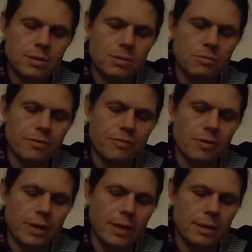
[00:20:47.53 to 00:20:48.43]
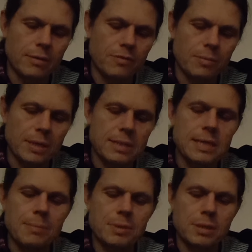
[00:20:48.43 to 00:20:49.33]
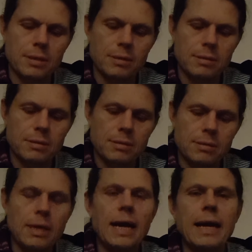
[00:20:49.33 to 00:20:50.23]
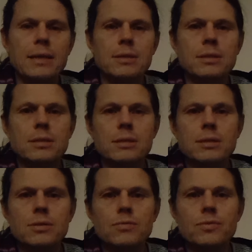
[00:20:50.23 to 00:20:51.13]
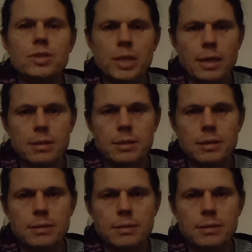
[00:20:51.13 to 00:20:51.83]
to refrain from accepting and rejecting.